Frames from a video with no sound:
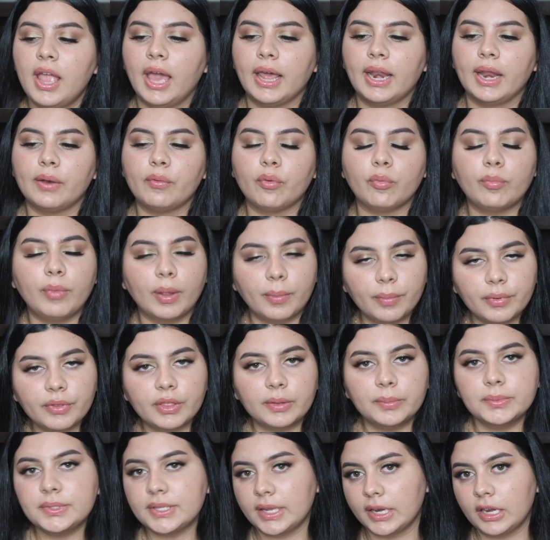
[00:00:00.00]
And I remember
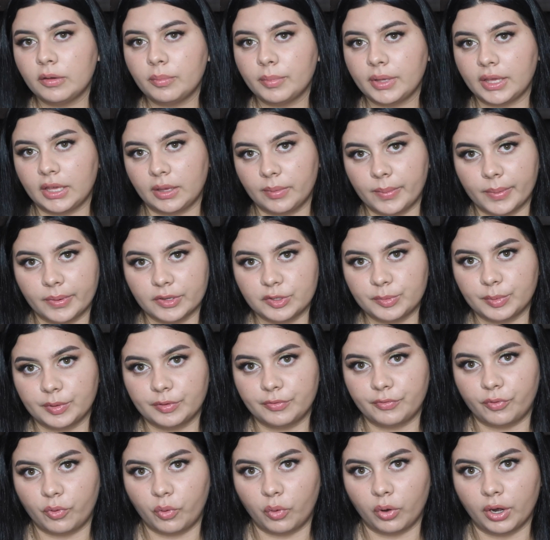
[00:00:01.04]
them sending me emails
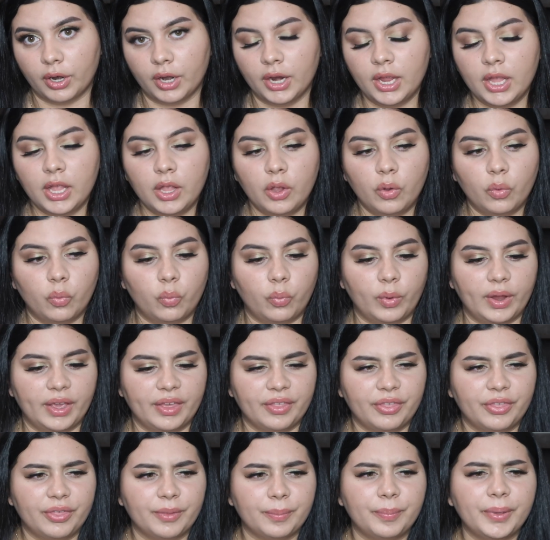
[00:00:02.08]
before
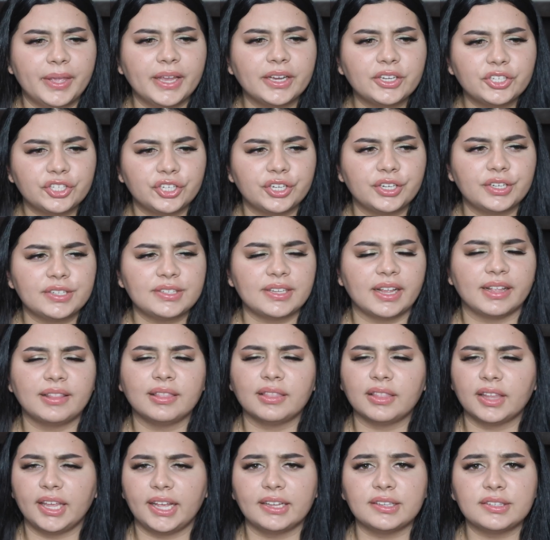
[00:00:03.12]
with pictures
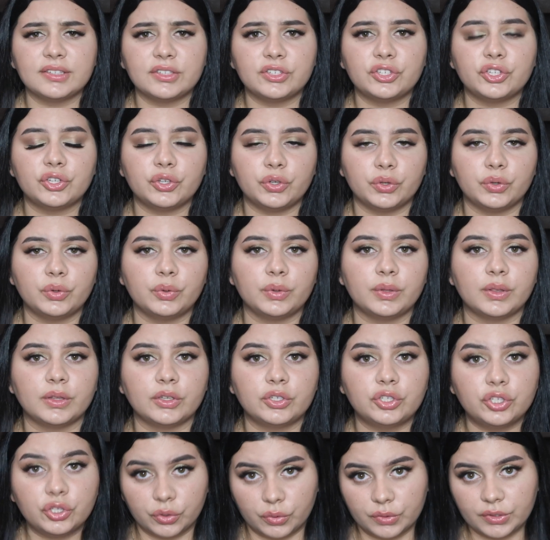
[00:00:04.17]
and links to
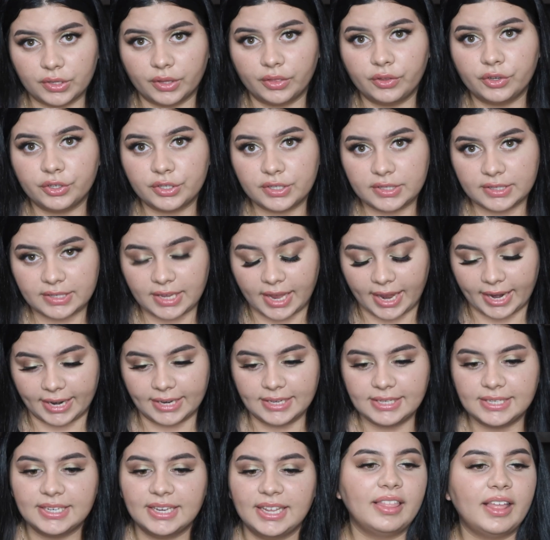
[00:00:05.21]
shoes on their
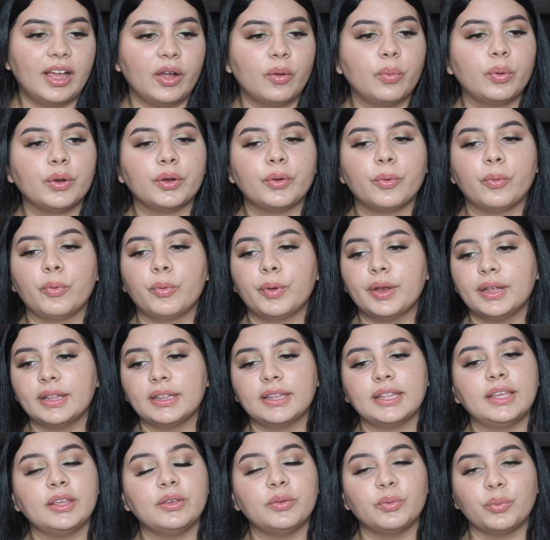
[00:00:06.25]
site that were
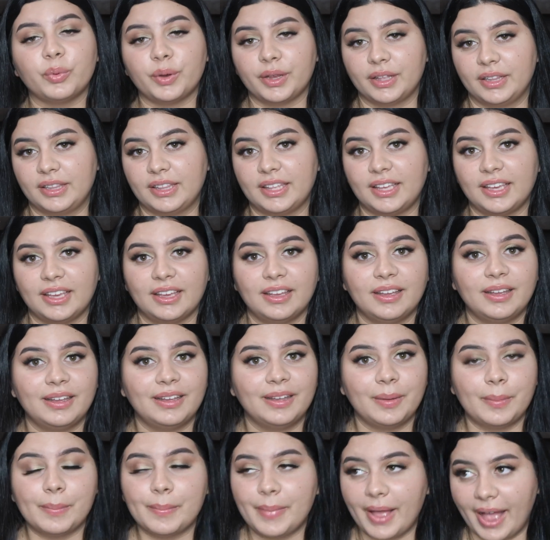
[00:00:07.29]
really, really
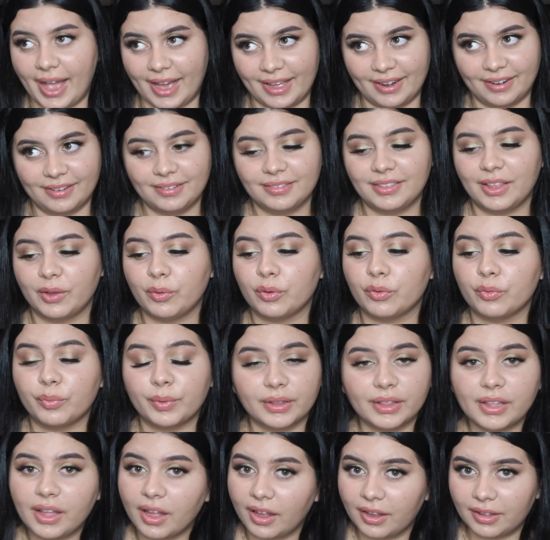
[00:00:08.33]
bad. They were
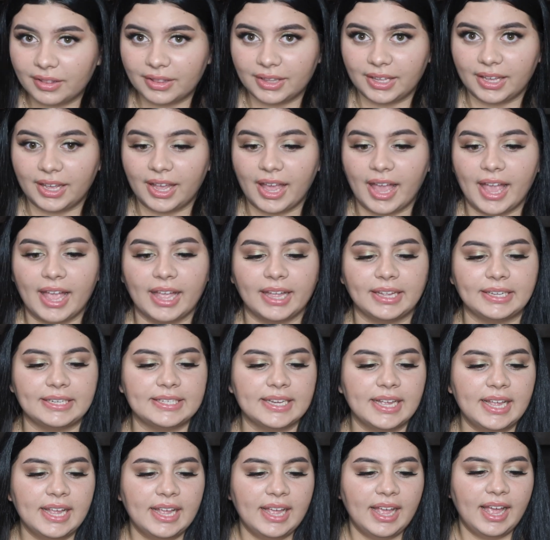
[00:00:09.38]
really ugly,
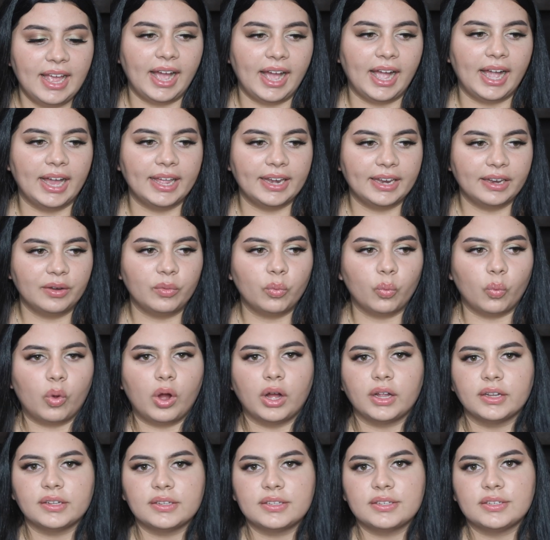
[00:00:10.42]
and I didn't
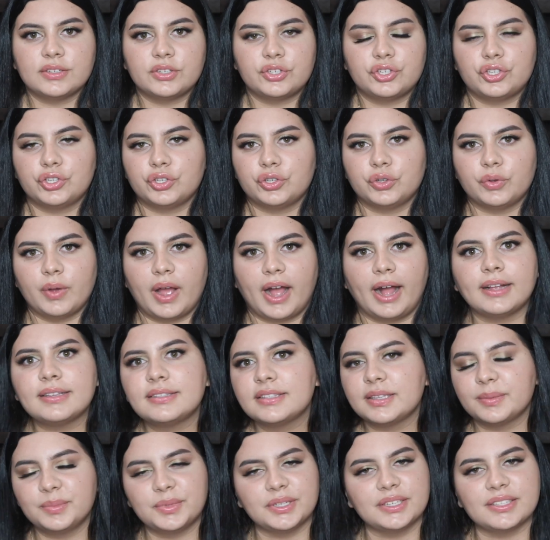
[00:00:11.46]
want to
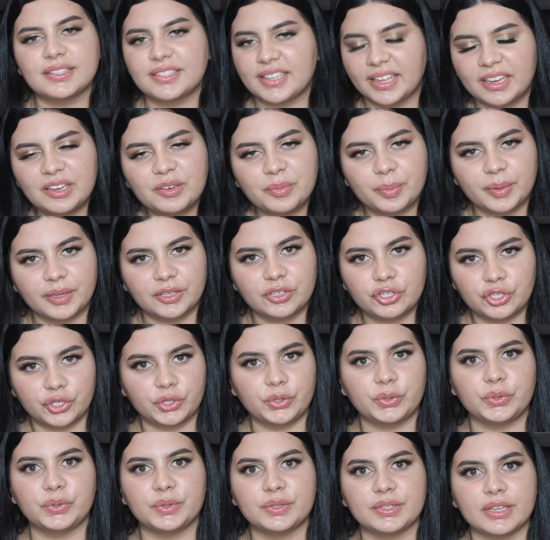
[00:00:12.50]
ask them to send me
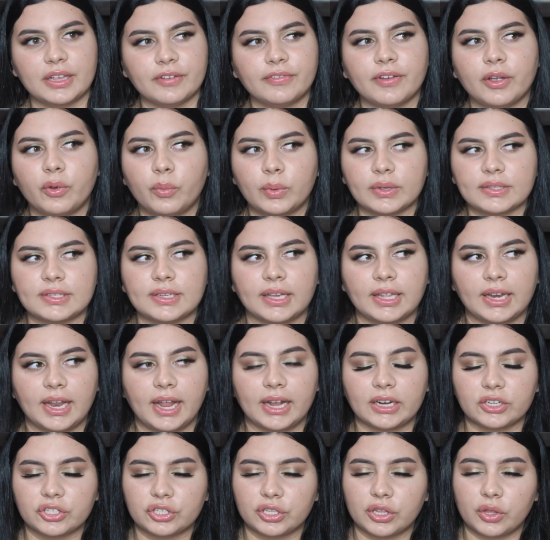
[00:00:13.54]
shoes if I wasn't going
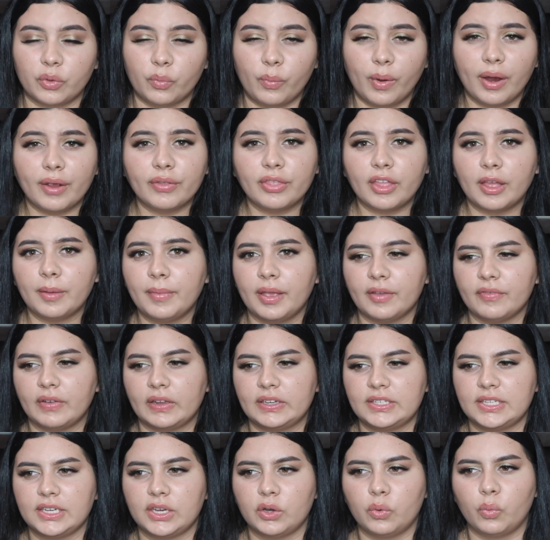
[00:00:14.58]
to actually wear them, if
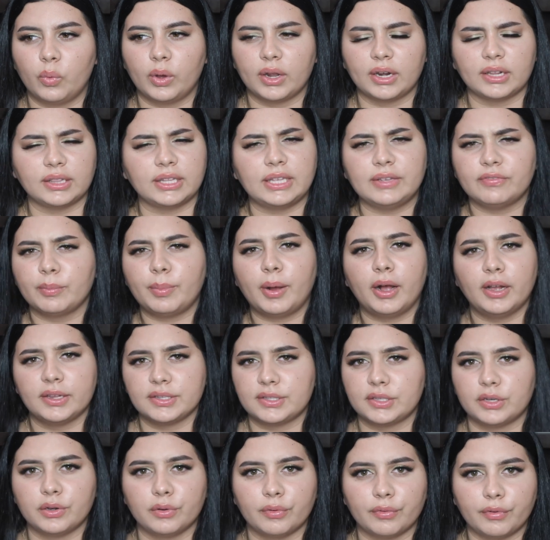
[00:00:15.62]
I didn't want to leave a
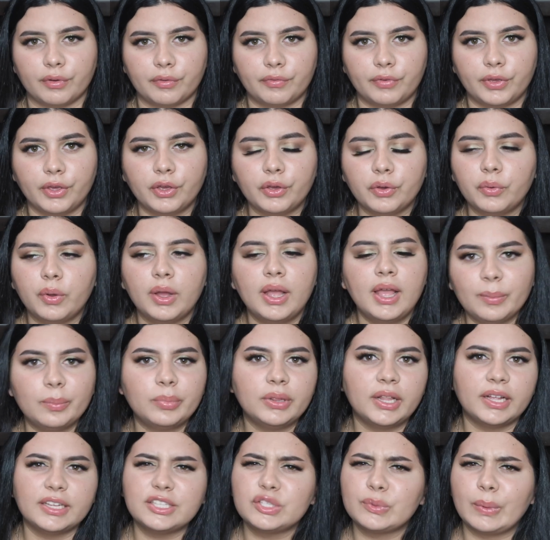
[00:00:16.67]
positive review.
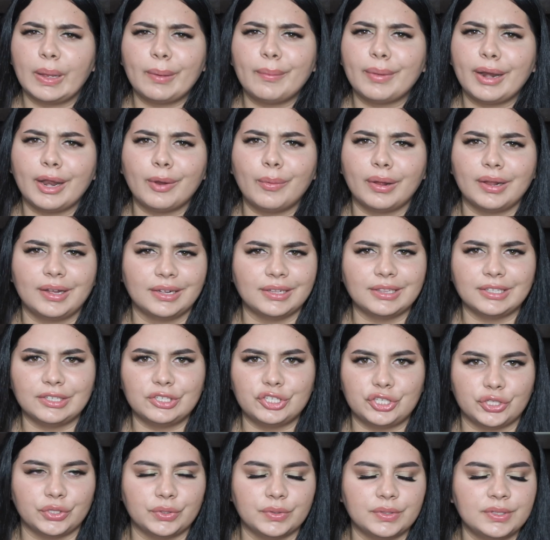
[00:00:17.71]
Plus, why would I want
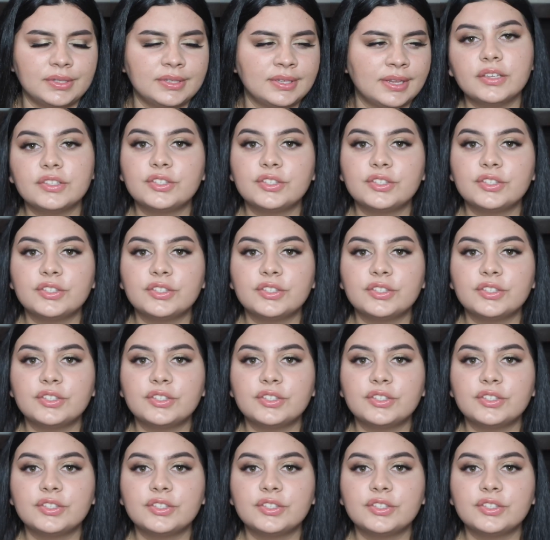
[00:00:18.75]
ugly shoes?